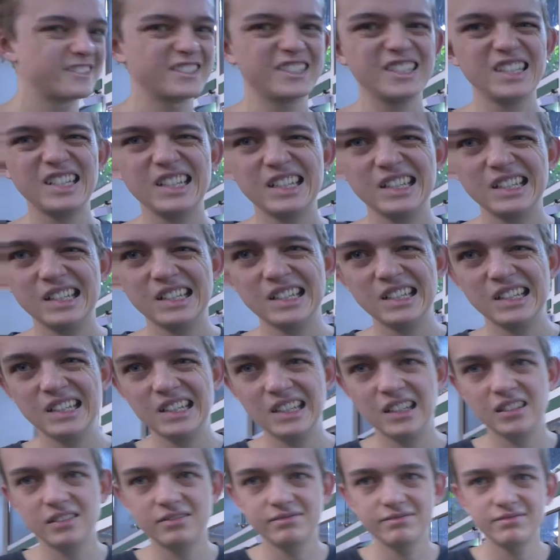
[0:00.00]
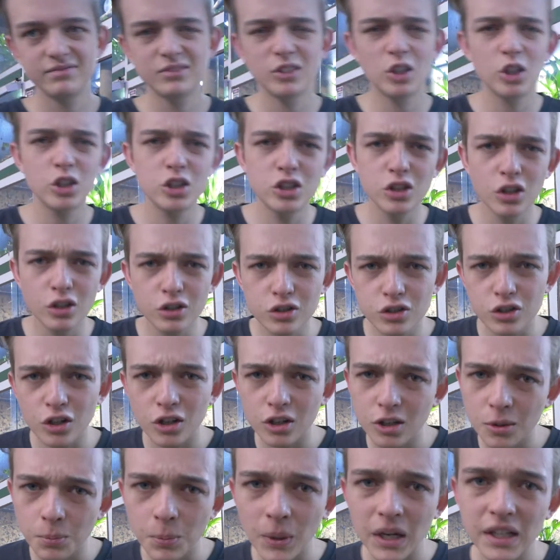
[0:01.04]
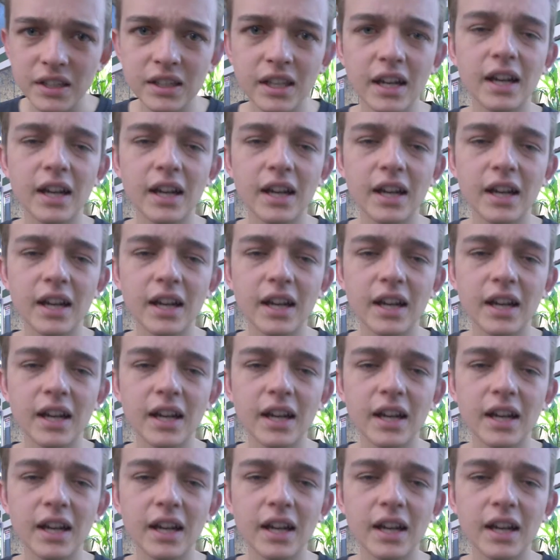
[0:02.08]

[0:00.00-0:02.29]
Yeah, not so stoked about